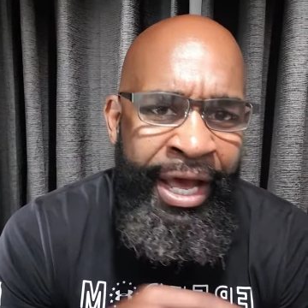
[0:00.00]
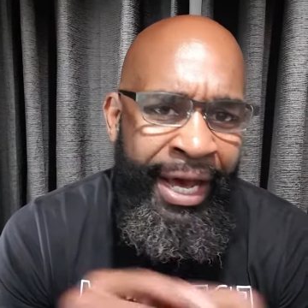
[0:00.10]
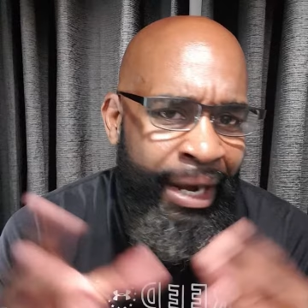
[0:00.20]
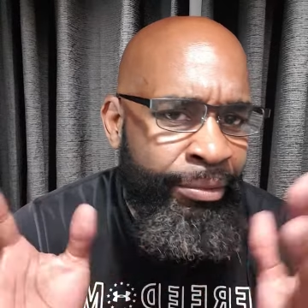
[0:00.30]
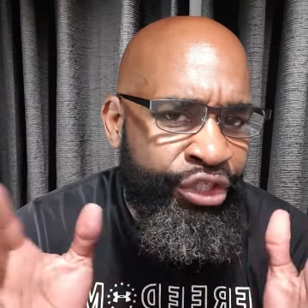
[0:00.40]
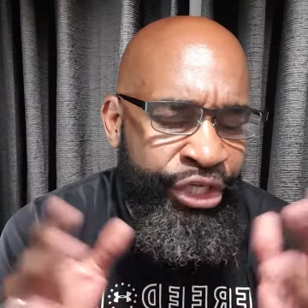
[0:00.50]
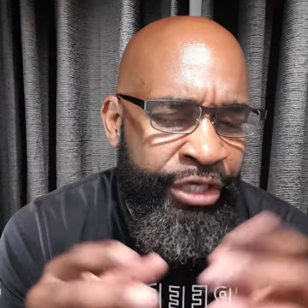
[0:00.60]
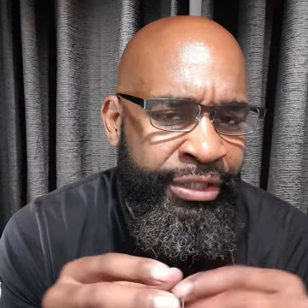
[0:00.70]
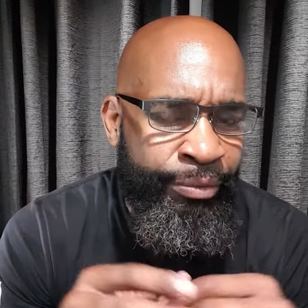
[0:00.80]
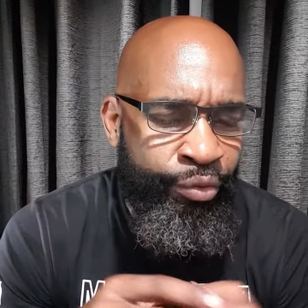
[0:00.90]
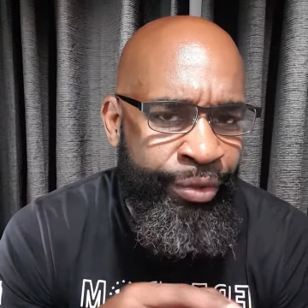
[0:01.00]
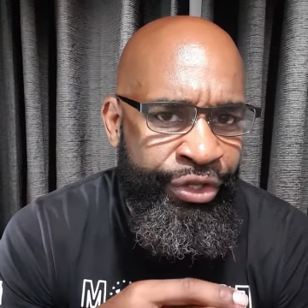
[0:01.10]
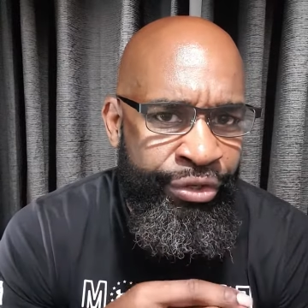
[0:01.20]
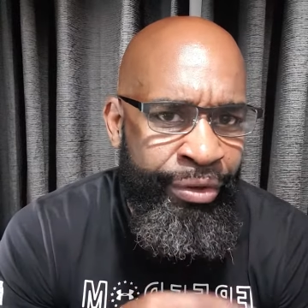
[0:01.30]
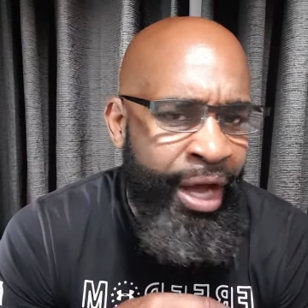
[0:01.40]
And I want to share something with
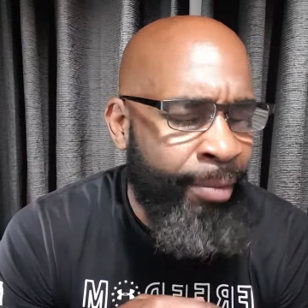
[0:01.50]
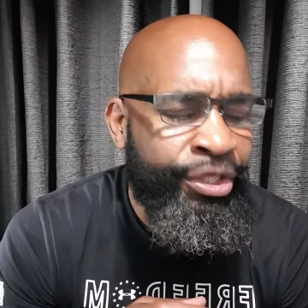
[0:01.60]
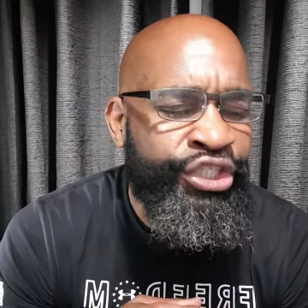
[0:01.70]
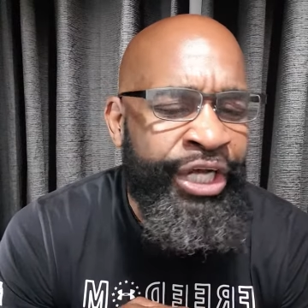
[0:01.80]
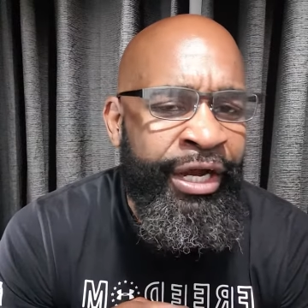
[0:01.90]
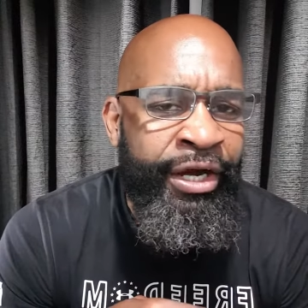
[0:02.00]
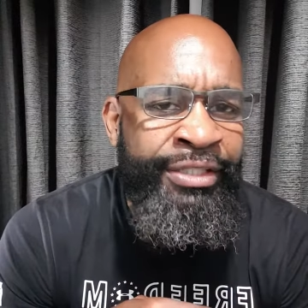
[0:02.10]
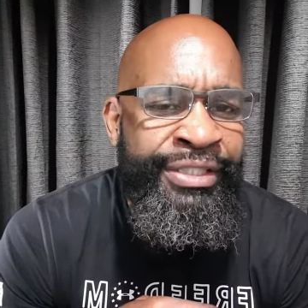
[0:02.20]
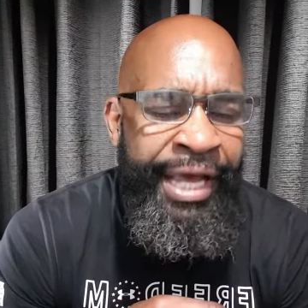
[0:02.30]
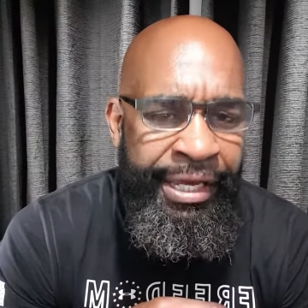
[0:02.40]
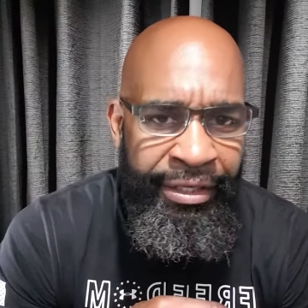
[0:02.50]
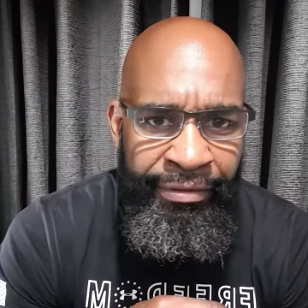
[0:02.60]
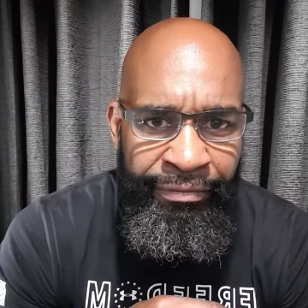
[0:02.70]
you. I want to share a saying.